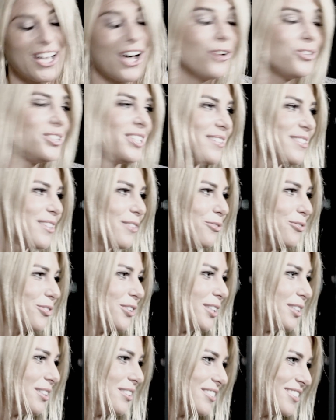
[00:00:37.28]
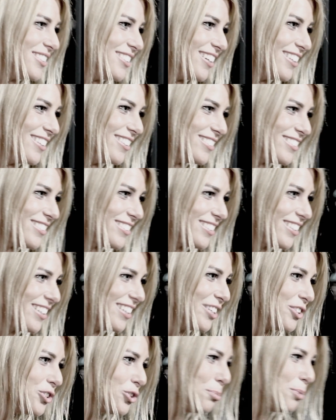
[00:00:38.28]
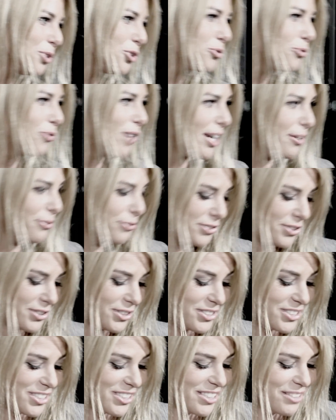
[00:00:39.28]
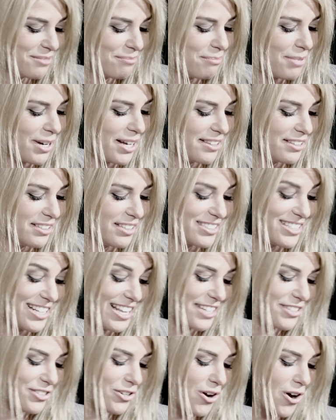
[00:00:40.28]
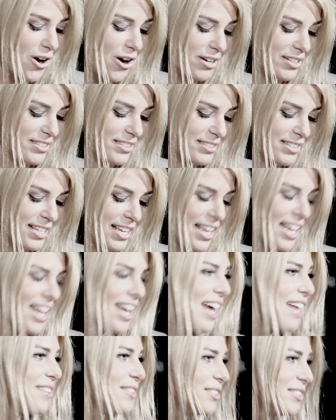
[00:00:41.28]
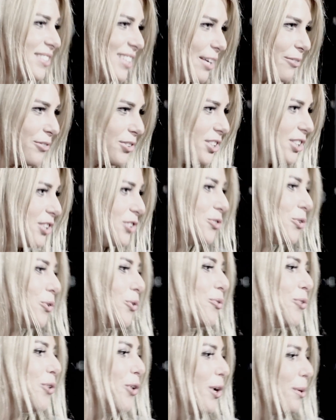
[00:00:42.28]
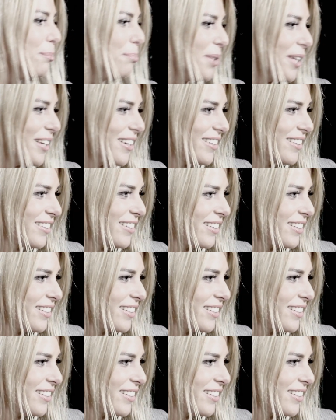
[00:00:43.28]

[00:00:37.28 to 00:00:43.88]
How does it feel, Dennis, to be drafted by the Atlanta Hawks as a 17th overall pick?